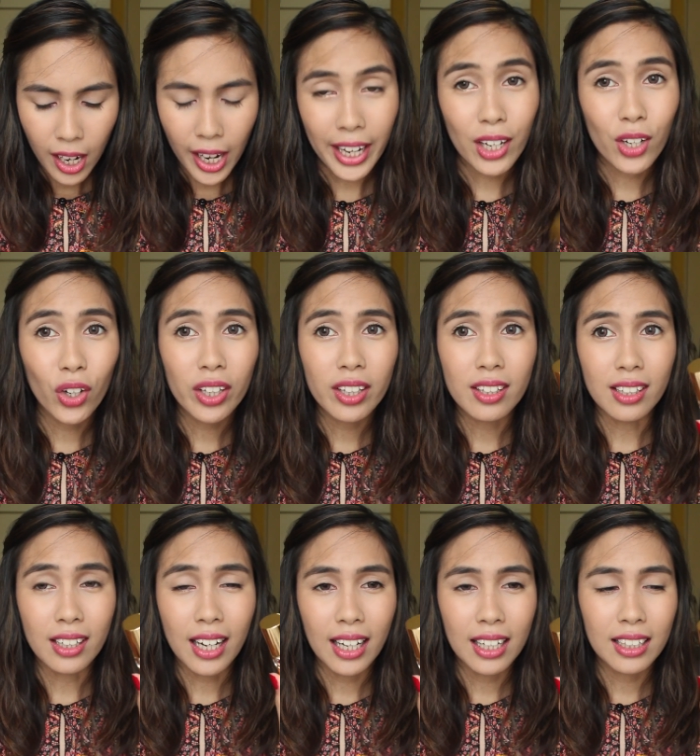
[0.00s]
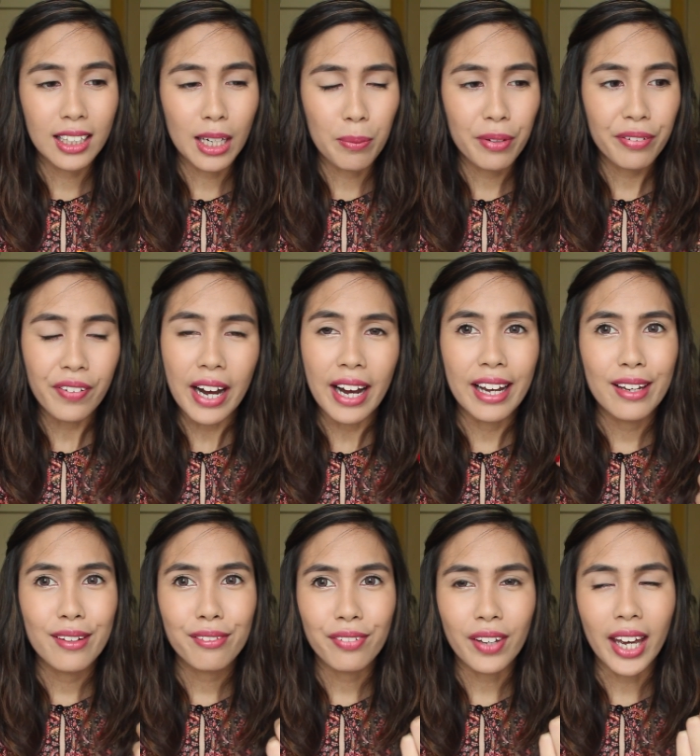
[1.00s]
I got the color number
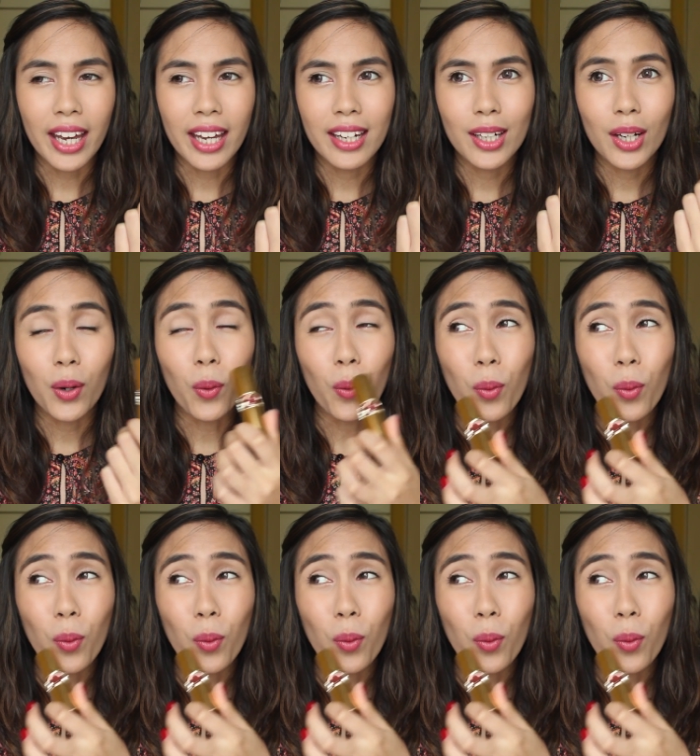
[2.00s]
5 and